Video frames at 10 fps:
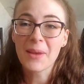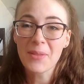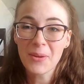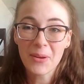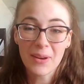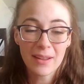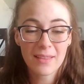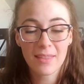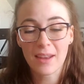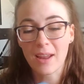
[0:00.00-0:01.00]
Other
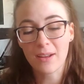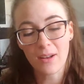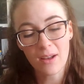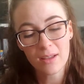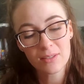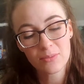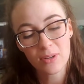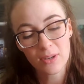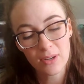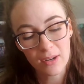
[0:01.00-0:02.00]
that I got
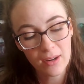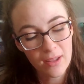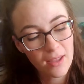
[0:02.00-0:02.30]
were,